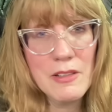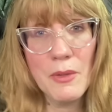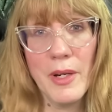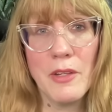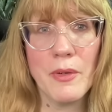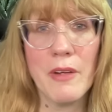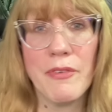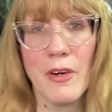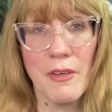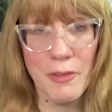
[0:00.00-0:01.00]

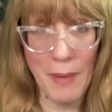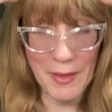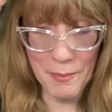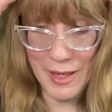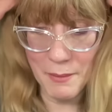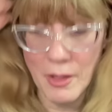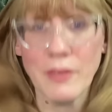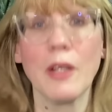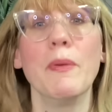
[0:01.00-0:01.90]
2024 for Bath and Body Works.